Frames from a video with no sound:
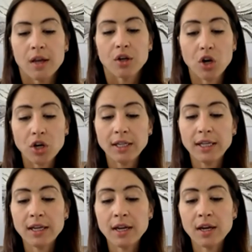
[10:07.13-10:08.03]

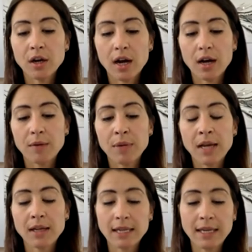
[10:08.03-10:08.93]
Currently,
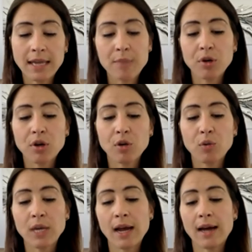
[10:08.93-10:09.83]
in April,
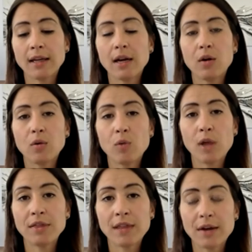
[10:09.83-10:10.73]
we had
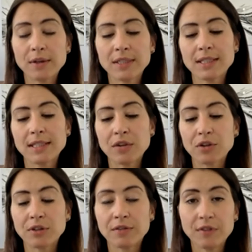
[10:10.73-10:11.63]

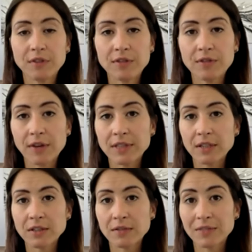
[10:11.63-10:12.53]
1,655
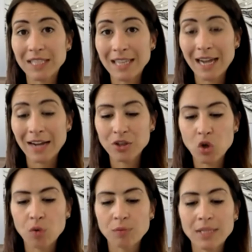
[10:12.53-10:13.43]
sales of detached
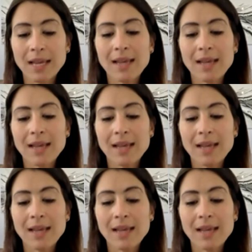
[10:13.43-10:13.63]
homes.